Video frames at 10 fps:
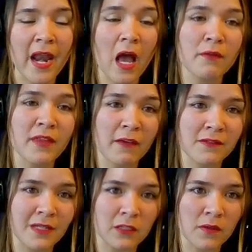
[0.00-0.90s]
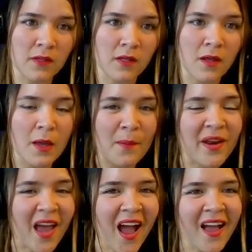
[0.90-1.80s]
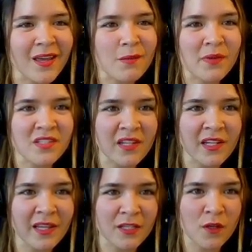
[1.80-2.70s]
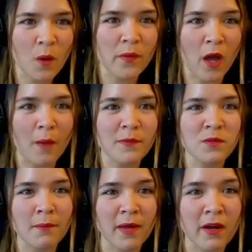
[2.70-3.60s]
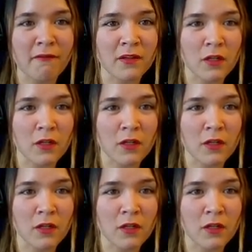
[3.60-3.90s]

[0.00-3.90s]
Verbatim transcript: how they've dealt with it. But I personally like to go on the OPSWAT MetaDefender